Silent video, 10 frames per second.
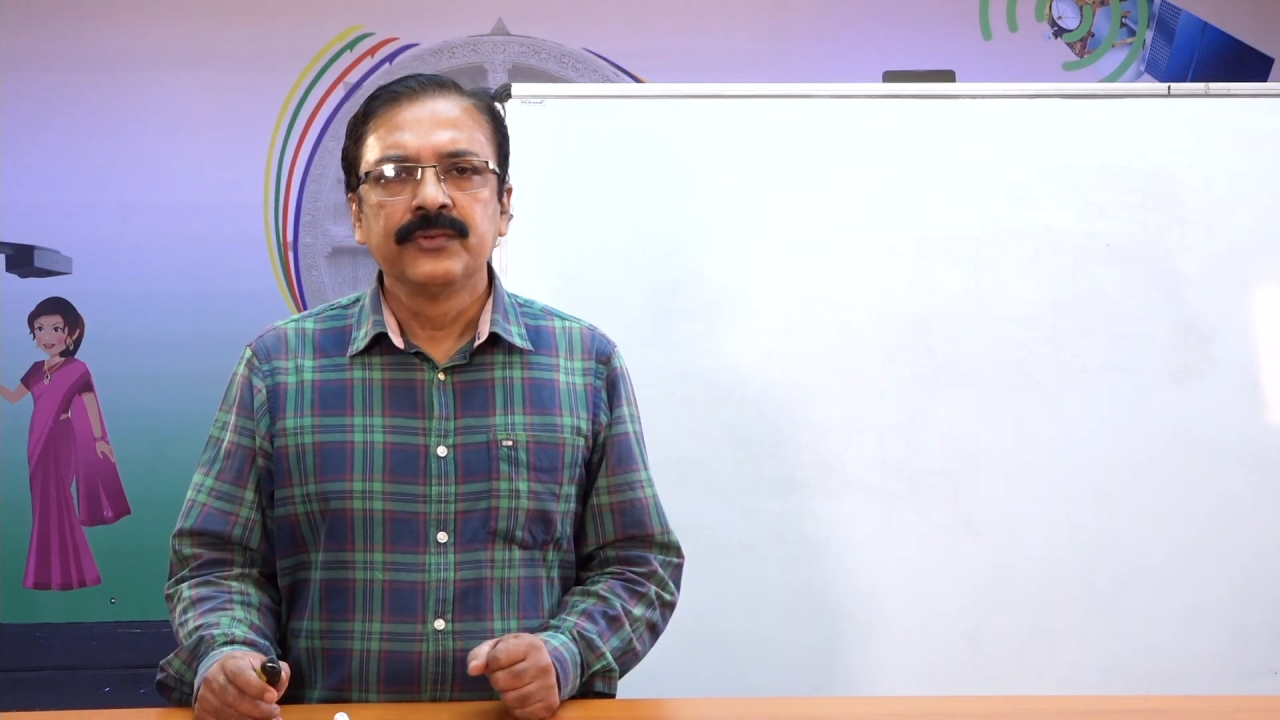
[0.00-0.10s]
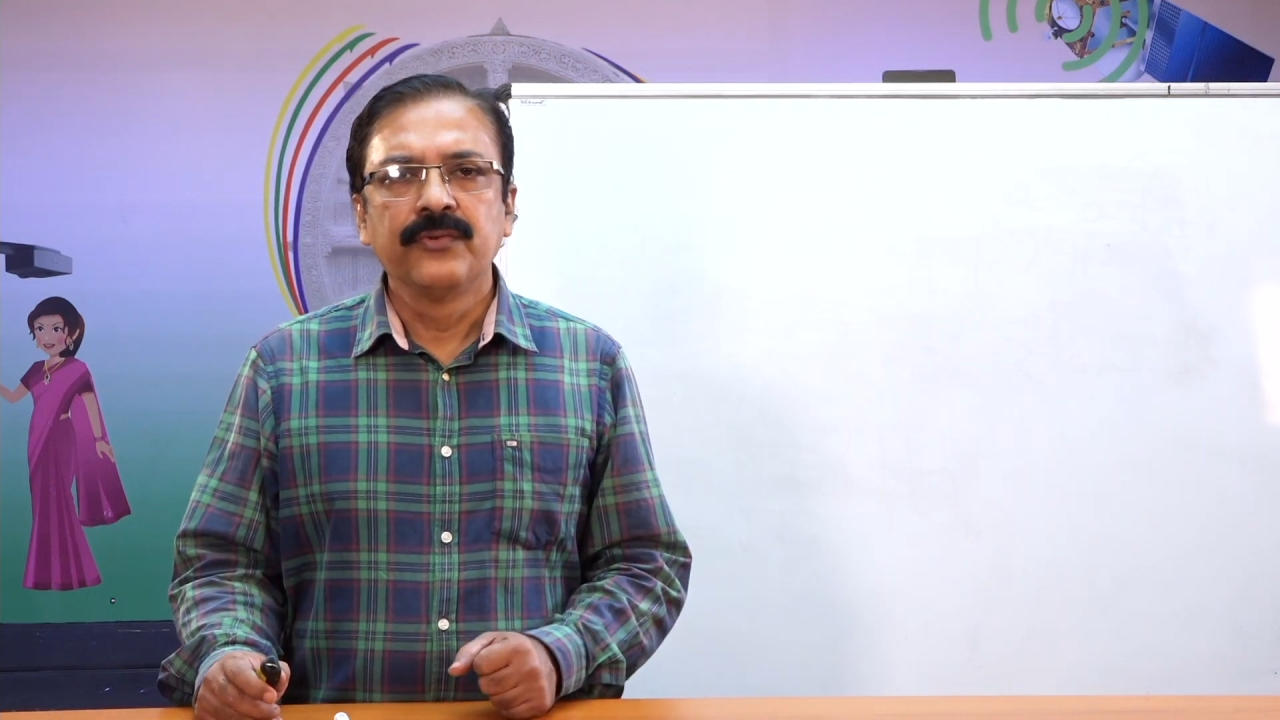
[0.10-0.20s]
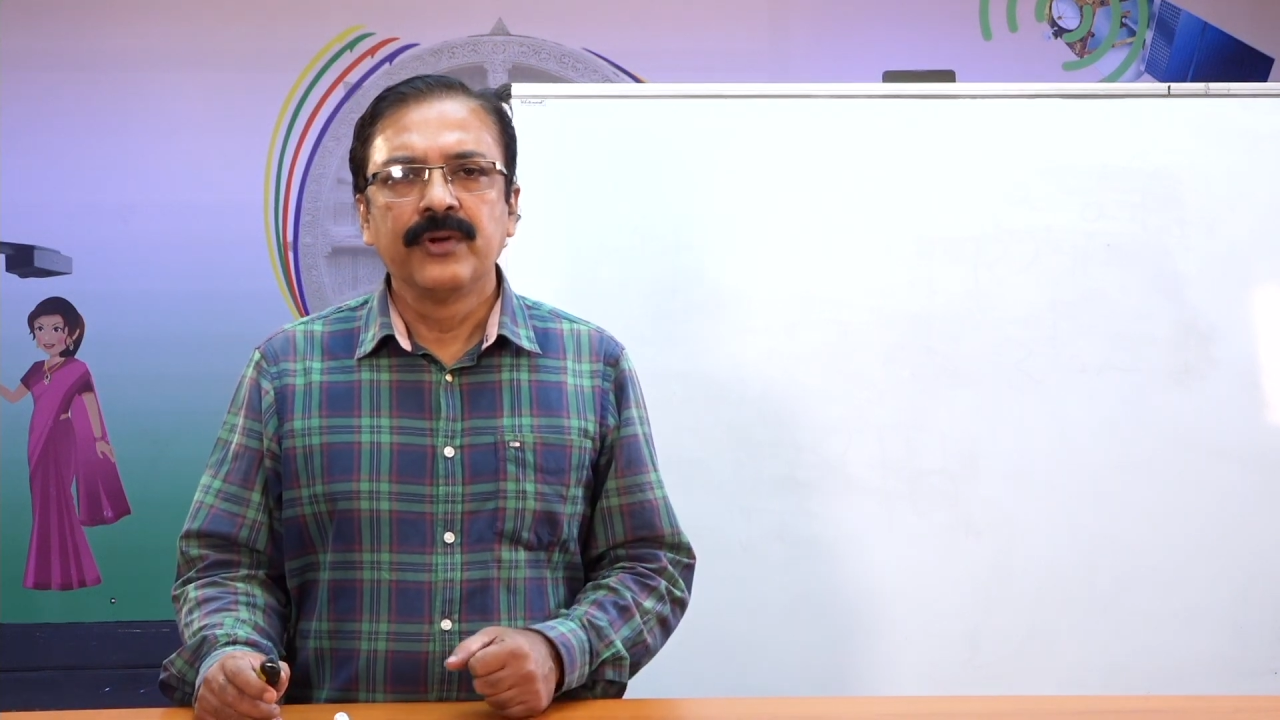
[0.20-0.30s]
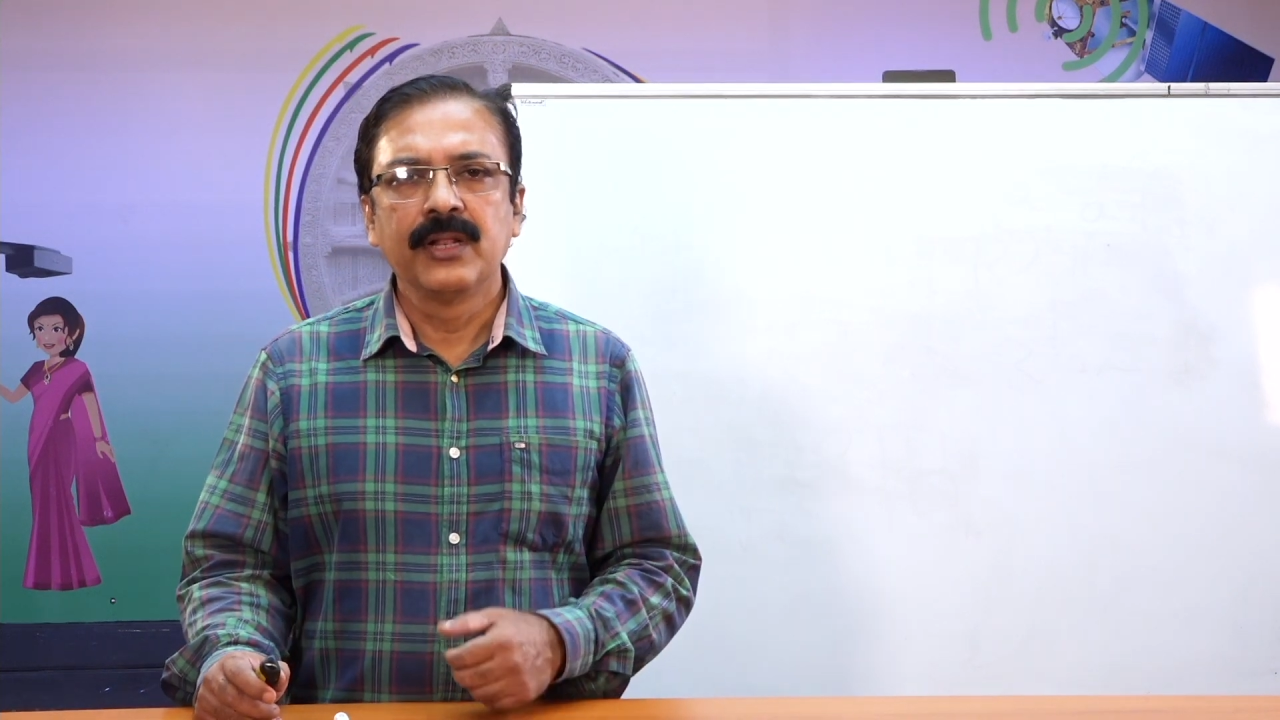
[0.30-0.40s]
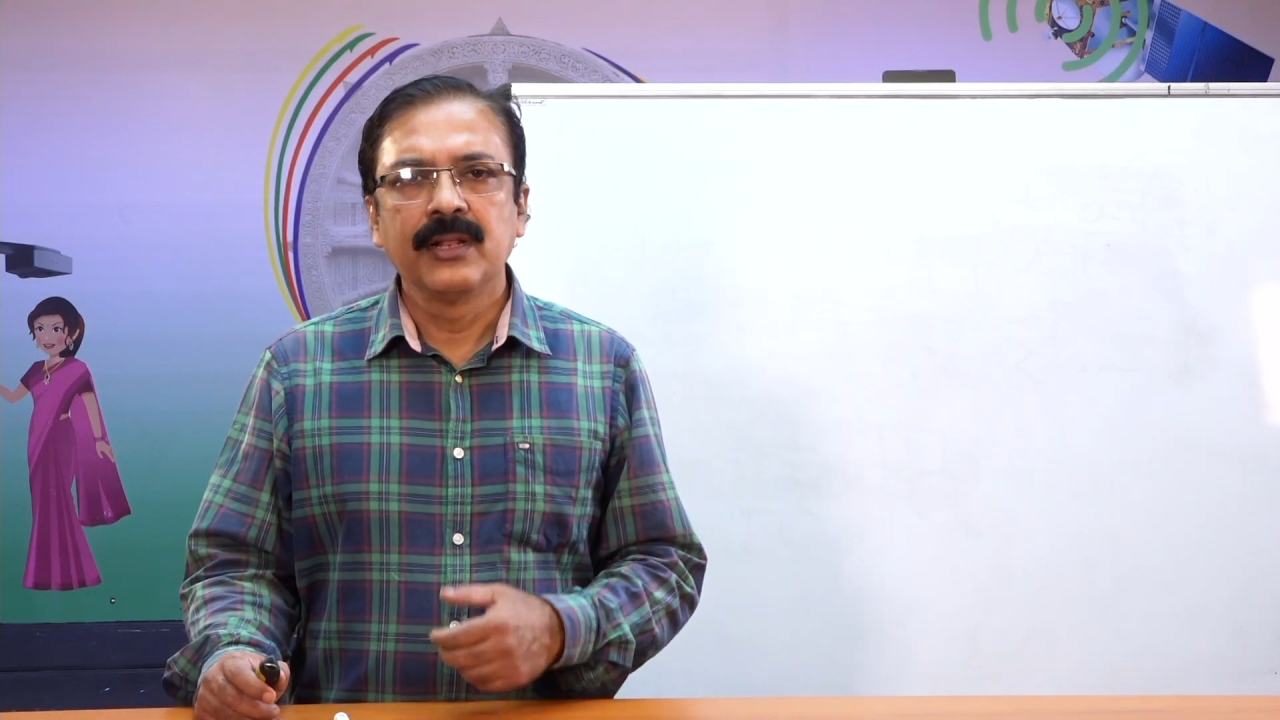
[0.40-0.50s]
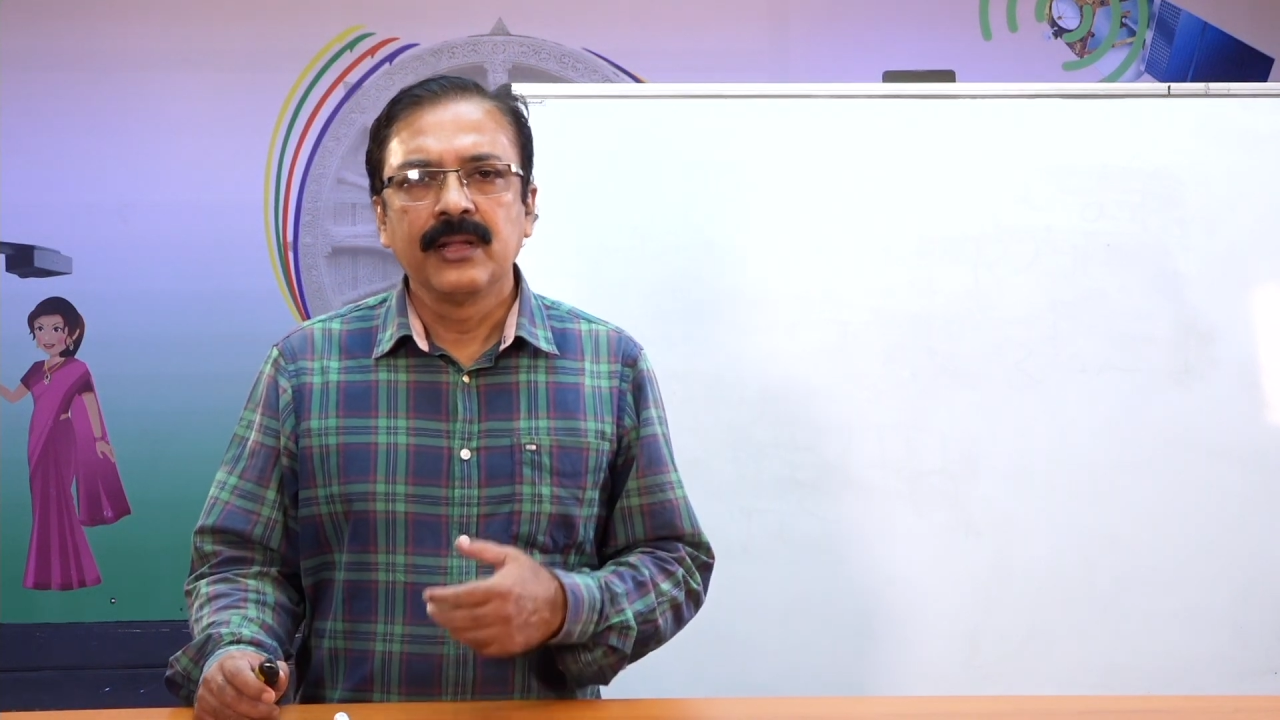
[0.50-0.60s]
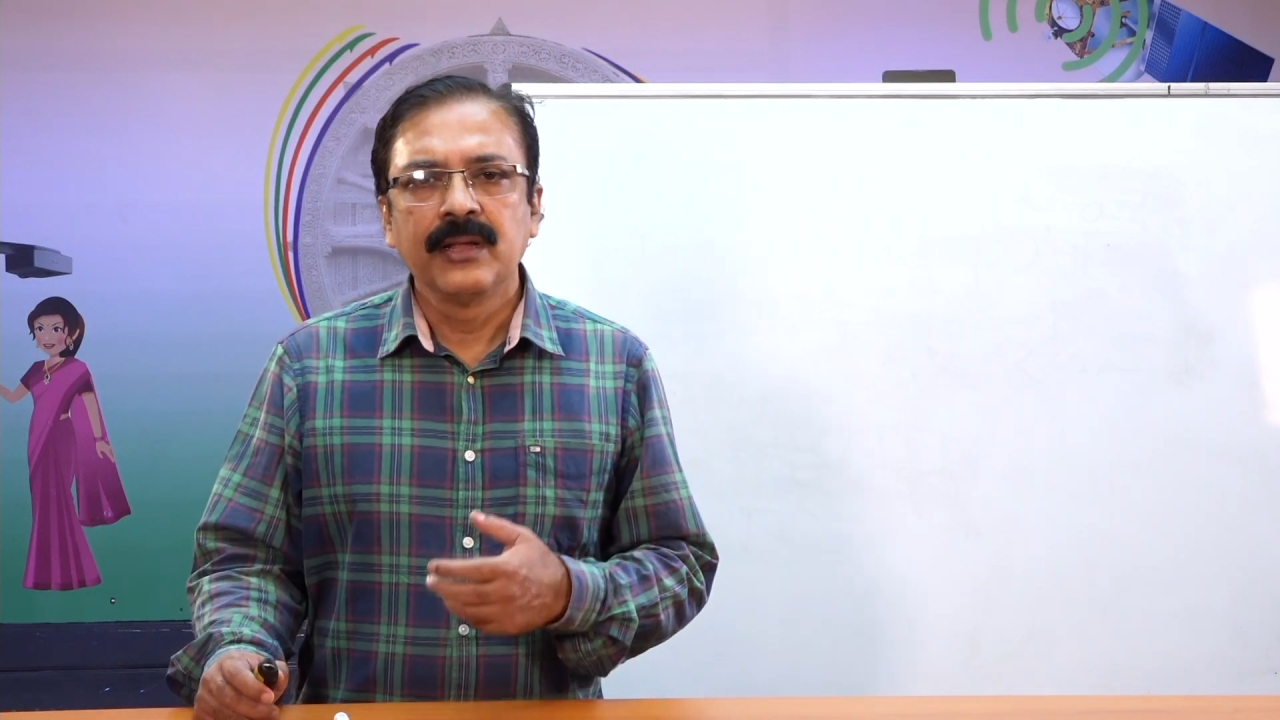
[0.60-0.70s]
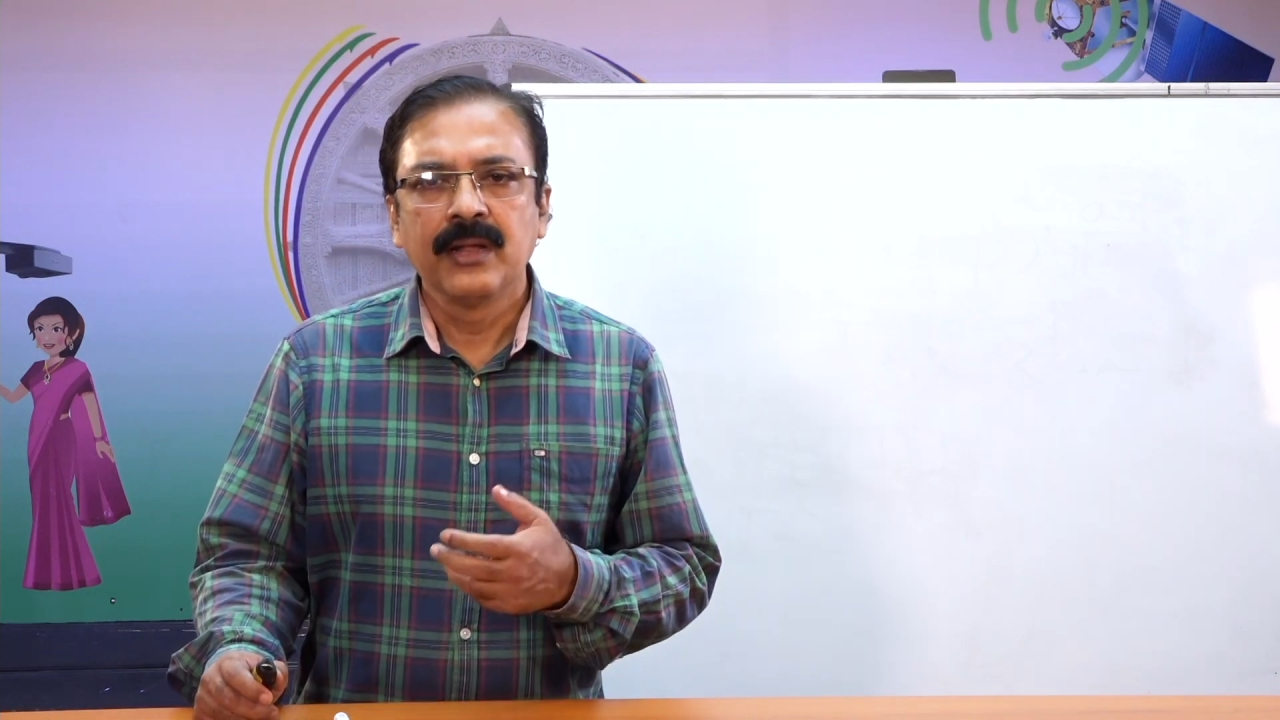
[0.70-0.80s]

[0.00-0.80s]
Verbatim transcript: we will